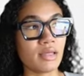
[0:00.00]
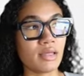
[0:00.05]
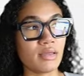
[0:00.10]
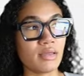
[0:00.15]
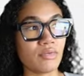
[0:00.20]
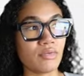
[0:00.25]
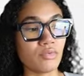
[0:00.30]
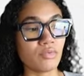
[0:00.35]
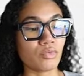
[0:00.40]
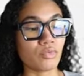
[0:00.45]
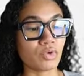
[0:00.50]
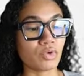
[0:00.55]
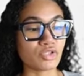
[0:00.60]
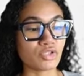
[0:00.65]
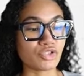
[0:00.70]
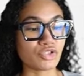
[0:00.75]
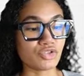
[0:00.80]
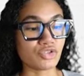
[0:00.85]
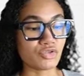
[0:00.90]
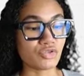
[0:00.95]
Would
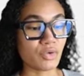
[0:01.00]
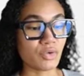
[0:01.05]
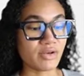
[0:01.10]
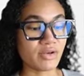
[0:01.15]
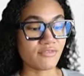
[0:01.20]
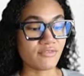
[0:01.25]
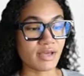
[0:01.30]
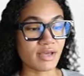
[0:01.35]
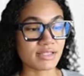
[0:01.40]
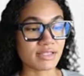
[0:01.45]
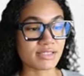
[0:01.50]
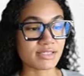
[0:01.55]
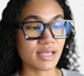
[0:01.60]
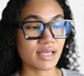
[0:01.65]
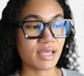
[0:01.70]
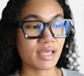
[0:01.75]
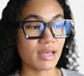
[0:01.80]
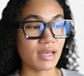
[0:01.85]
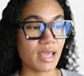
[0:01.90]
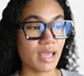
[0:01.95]
you invest
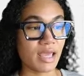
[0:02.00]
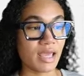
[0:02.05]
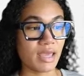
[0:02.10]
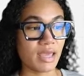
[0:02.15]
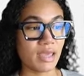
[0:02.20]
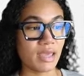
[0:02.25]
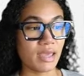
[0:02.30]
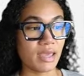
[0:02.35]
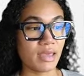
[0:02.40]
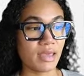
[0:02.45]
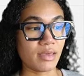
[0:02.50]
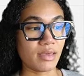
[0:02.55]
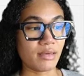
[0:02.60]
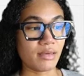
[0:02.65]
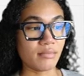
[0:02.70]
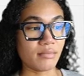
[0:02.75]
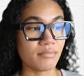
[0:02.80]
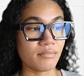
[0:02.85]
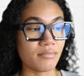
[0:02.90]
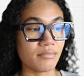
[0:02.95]
in a
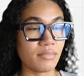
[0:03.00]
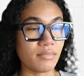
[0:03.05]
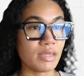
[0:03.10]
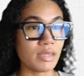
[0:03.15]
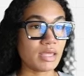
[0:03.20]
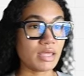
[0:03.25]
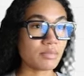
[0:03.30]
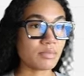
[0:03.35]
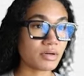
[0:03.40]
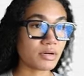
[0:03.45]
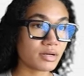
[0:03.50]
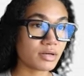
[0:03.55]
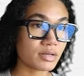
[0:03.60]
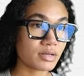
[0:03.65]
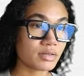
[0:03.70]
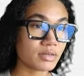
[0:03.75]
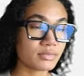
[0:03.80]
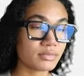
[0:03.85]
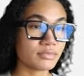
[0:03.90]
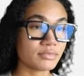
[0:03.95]
ebook?
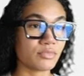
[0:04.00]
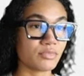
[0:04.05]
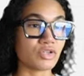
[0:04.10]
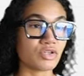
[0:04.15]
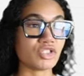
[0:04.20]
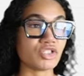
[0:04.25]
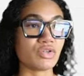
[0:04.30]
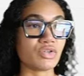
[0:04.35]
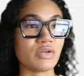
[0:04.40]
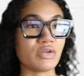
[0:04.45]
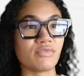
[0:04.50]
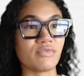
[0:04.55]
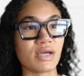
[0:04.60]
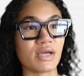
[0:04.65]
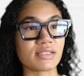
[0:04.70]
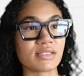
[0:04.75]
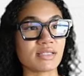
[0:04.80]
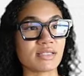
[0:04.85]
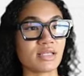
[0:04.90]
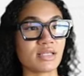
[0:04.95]
Would you
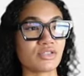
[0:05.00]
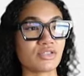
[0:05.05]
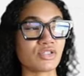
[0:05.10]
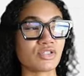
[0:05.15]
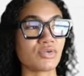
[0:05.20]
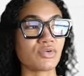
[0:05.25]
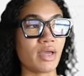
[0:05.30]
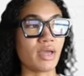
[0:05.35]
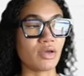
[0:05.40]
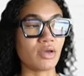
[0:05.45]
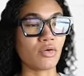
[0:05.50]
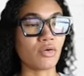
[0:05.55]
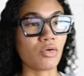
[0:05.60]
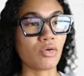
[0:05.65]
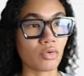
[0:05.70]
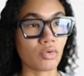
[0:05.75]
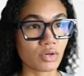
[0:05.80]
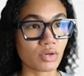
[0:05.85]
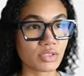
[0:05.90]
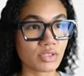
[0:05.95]
invest into a
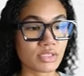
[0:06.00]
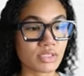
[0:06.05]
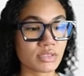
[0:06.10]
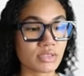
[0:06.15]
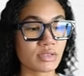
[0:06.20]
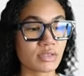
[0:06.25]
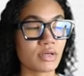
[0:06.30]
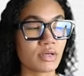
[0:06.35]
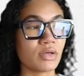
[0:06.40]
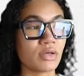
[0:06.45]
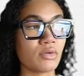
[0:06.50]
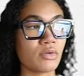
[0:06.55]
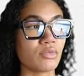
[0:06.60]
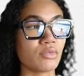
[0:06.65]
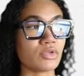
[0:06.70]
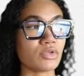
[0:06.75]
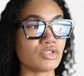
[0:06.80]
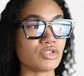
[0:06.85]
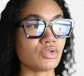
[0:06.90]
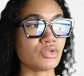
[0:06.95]
course?
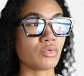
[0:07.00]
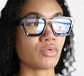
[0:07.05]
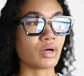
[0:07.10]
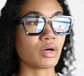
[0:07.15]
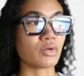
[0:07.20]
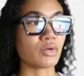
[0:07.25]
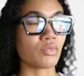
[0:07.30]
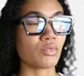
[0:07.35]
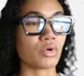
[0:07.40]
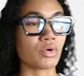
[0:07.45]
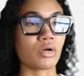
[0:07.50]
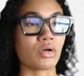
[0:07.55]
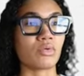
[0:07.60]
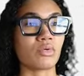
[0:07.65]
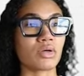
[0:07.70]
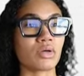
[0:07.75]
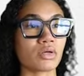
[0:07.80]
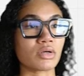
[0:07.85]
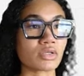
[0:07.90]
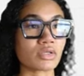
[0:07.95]
Would you want
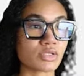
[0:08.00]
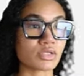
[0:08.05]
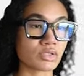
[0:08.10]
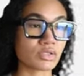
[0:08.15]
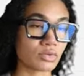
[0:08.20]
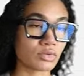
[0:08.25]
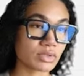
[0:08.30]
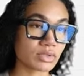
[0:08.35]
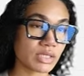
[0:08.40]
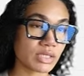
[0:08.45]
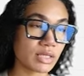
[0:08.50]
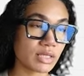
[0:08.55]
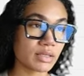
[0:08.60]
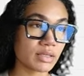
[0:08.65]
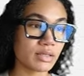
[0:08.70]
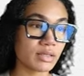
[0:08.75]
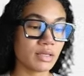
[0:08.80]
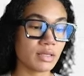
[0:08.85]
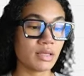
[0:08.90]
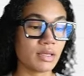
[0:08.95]
one-on-one consulting?
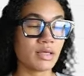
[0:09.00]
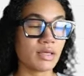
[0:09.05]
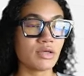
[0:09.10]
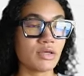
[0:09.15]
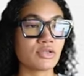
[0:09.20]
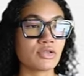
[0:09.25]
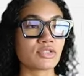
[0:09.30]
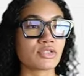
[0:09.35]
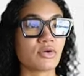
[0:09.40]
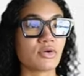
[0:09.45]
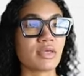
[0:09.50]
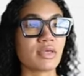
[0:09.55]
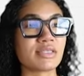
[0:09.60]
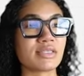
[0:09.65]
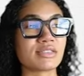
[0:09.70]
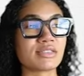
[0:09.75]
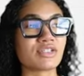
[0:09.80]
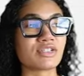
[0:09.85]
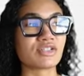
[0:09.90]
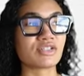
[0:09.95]
So he's
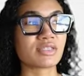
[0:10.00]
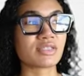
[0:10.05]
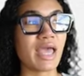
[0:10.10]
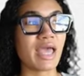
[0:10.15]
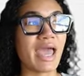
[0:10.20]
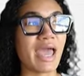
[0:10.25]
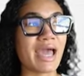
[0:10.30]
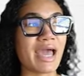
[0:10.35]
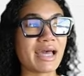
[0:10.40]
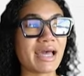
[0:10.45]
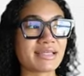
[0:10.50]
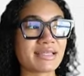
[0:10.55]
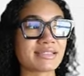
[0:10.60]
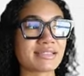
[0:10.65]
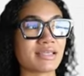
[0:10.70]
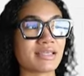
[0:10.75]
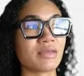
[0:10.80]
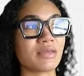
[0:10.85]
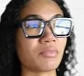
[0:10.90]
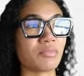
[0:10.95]
just
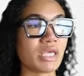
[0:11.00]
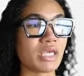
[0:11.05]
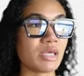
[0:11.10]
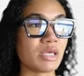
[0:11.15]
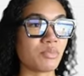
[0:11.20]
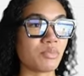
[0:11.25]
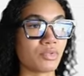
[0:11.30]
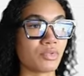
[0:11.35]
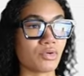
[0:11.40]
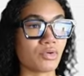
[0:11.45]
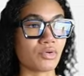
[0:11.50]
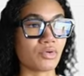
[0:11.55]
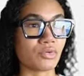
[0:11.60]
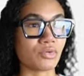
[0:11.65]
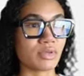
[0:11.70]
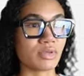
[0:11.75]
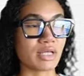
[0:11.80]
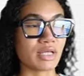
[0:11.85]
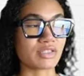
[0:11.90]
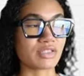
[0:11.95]
asking people
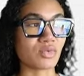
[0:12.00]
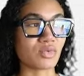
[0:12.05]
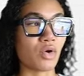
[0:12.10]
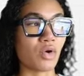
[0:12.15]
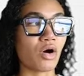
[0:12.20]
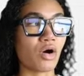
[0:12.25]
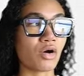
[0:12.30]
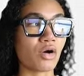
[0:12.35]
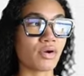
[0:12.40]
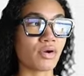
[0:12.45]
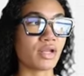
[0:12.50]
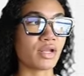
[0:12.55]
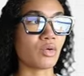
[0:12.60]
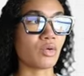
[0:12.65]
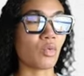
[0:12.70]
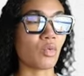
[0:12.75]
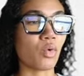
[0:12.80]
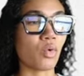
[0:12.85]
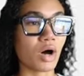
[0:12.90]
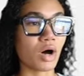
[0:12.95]
that's already
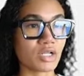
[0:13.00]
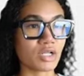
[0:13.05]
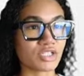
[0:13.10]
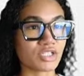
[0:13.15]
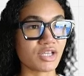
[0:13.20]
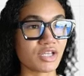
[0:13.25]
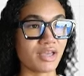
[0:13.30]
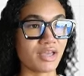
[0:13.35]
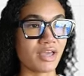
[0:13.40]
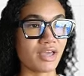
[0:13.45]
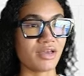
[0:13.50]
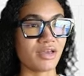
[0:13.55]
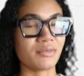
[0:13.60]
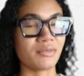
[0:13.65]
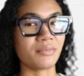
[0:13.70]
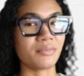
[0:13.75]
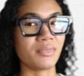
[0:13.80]
watching him